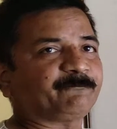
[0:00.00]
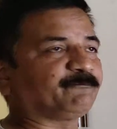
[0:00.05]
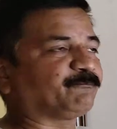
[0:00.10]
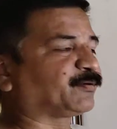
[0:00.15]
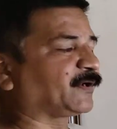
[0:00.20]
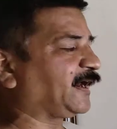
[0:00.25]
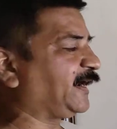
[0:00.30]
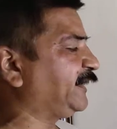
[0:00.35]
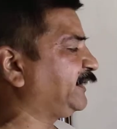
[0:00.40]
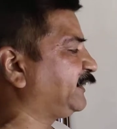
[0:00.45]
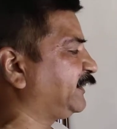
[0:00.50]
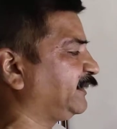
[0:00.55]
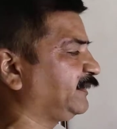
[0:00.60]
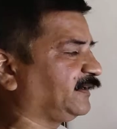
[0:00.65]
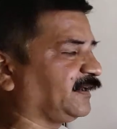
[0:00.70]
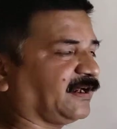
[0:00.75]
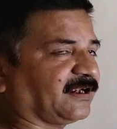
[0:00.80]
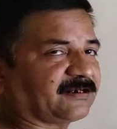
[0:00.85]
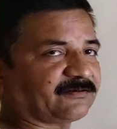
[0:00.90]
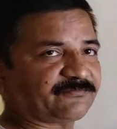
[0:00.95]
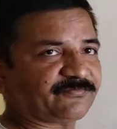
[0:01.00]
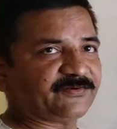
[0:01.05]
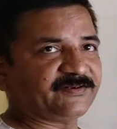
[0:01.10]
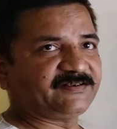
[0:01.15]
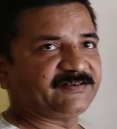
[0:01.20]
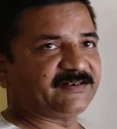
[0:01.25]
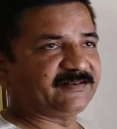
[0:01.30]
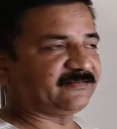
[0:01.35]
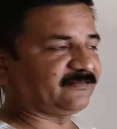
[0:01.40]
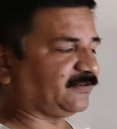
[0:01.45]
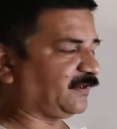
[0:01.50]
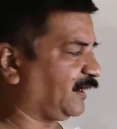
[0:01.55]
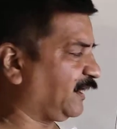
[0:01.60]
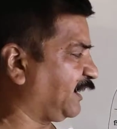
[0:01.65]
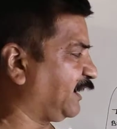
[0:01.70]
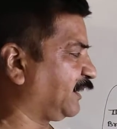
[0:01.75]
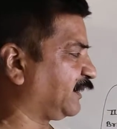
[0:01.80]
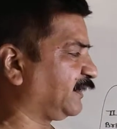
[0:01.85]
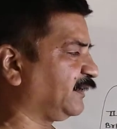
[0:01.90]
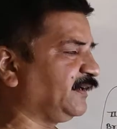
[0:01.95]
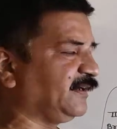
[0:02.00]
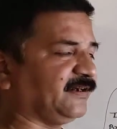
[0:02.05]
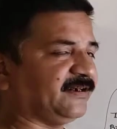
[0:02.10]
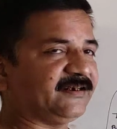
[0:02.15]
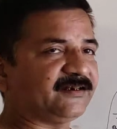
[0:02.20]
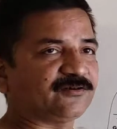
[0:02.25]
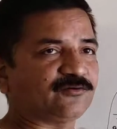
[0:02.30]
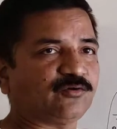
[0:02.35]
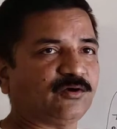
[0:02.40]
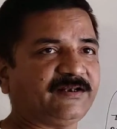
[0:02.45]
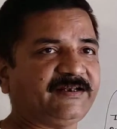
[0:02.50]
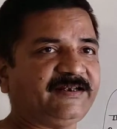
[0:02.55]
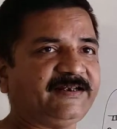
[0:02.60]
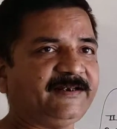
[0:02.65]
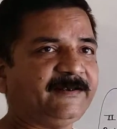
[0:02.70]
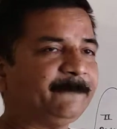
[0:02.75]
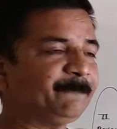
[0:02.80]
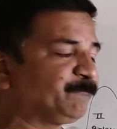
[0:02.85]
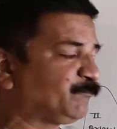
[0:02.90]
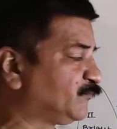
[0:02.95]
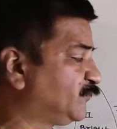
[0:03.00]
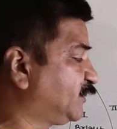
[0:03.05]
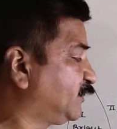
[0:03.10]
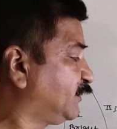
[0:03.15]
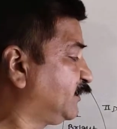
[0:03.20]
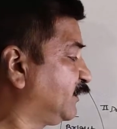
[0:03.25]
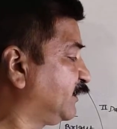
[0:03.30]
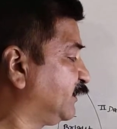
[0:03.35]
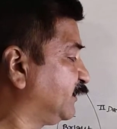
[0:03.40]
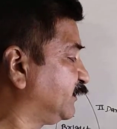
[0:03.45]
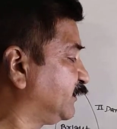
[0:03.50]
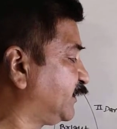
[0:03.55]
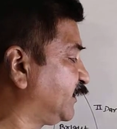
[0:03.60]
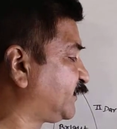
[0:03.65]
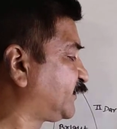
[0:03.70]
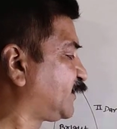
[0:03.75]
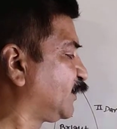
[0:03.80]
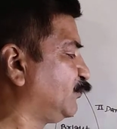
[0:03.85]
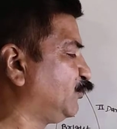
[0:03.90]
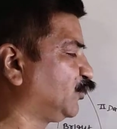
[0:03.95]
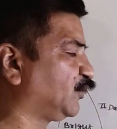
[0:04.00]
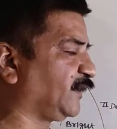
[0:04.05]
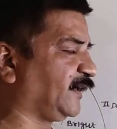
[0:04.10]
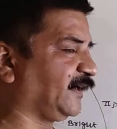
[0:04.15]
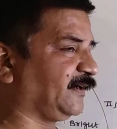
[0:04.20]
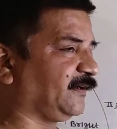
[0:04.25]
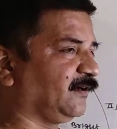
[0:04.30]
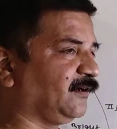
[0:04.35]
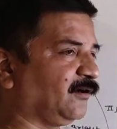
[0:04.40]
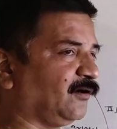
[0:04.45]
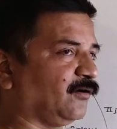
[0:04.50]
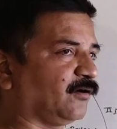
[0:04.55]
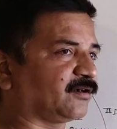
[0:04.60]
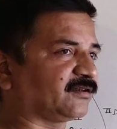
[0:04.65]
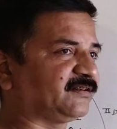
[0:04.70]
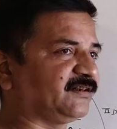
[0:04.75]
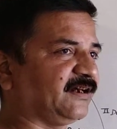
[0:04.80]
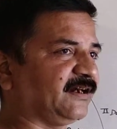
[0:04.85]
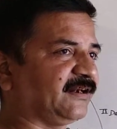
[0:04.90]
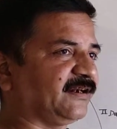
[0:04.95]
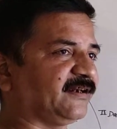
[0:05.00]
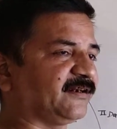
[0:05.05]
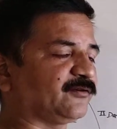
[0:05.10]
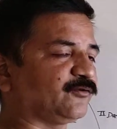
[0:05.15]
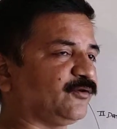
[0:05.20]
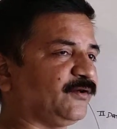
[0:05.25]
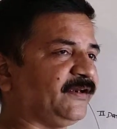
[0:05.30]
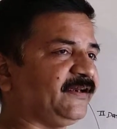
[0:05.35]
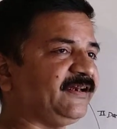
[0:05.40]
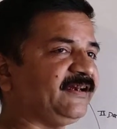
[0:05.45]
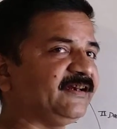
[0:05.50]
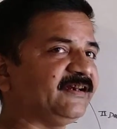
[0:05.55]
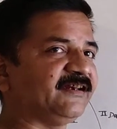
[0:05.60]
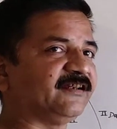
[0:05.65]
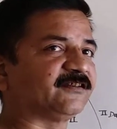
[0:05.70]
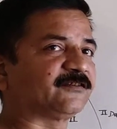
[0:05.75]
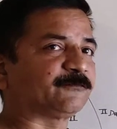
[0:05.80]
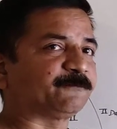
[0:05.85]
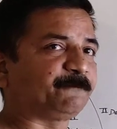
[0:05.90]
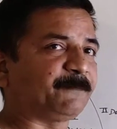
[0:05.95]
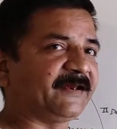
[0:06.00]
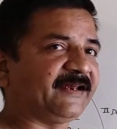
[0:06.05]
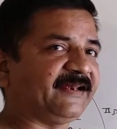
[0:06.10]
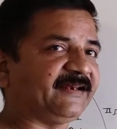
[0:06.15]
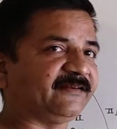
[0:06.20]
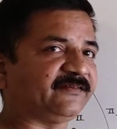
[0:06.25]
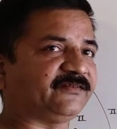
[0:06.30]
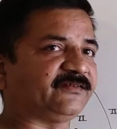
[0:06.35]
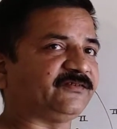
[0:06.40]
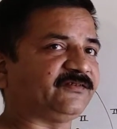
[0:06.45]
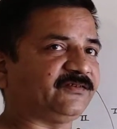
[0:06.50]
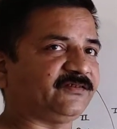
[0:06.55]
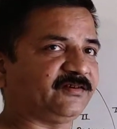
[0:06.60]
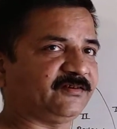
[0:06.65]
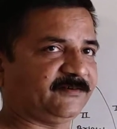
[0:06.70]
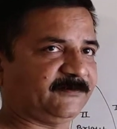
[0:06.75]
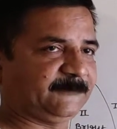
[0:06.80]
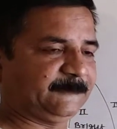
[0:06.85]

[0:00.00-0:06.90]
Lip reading: bright and dark fringes are equally distributed or they are equi-spaced.